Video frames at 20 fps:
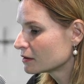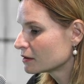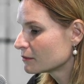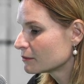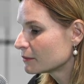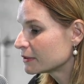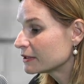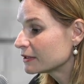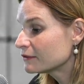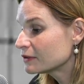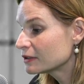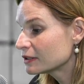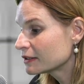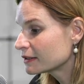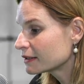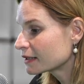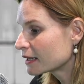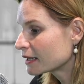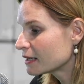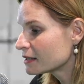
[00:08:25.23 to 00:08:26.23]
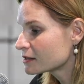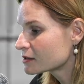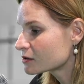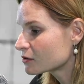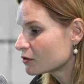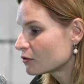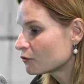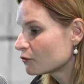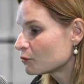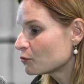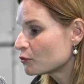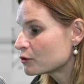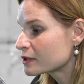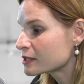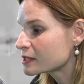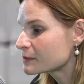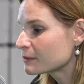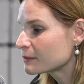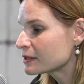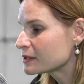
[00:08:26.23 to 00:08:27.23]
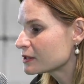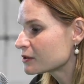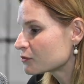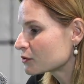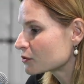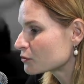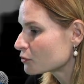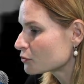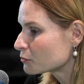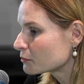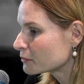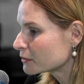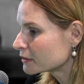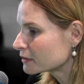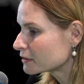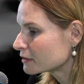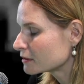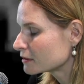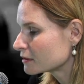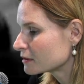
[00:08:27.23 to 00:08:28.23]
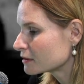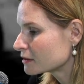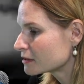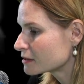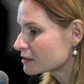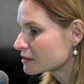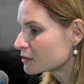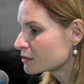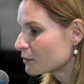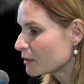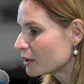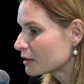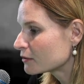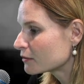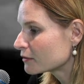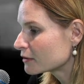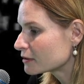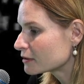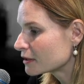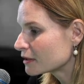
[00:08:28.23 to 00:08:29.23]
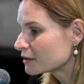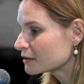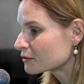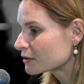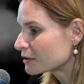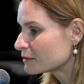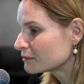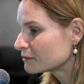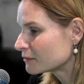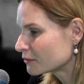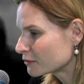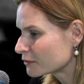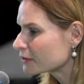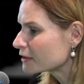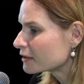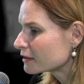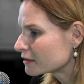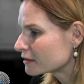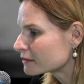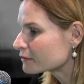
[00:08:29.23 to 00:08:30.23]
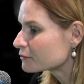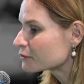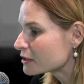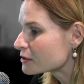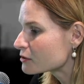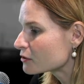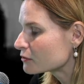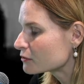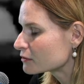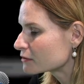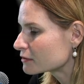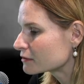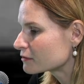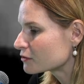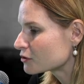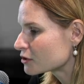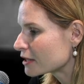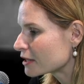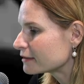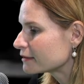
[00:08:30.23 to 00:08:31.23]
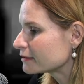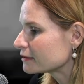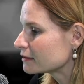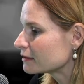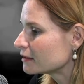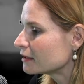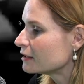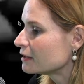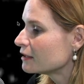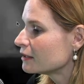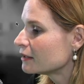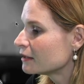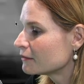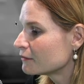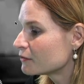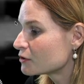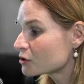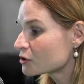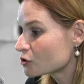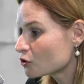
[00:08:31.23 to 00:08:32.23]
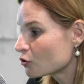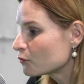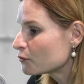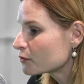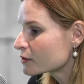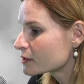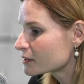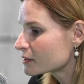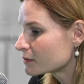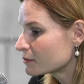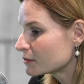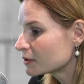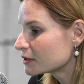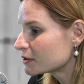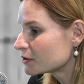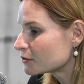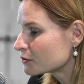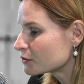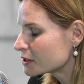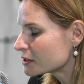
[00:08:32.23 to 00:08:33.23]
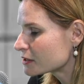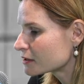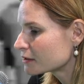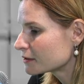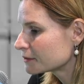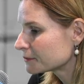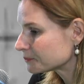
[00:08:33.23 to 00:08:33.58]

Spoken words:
But even in the case of more explicit recruitment, as the one on the Grey Zone channel, which is obviously militaristic,